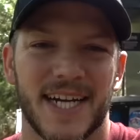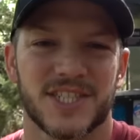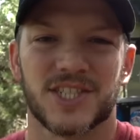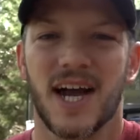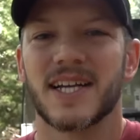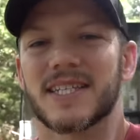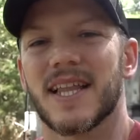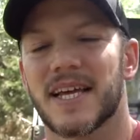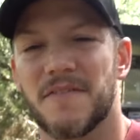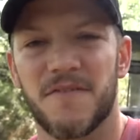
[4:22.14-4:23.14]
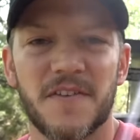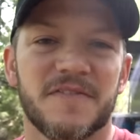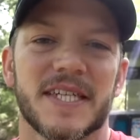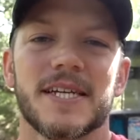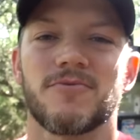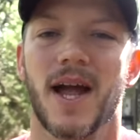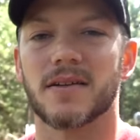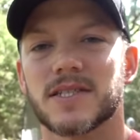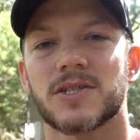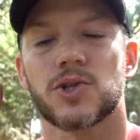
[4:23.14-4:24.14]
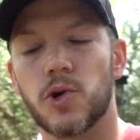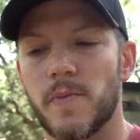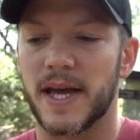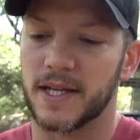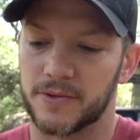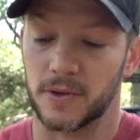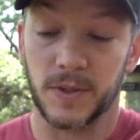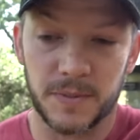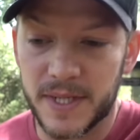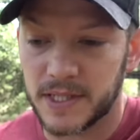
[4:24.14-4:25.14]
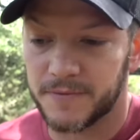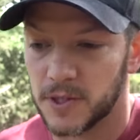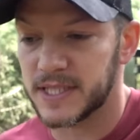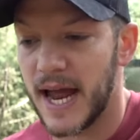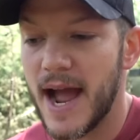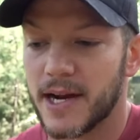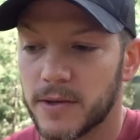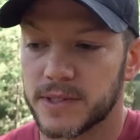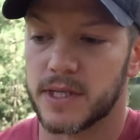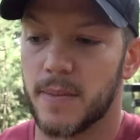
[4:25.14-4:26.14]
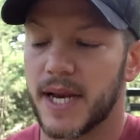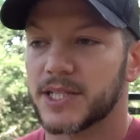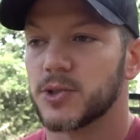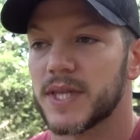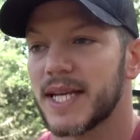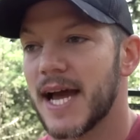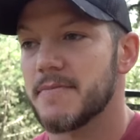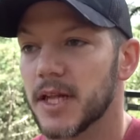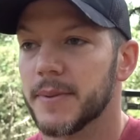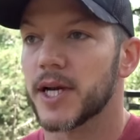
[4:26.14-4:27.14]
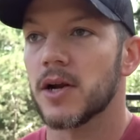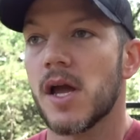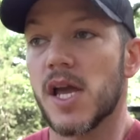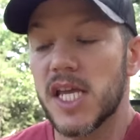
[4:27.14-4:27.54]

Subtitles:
I shot like 15 rounds and two made it through, which means if your attacker was coming at you with a 9mm,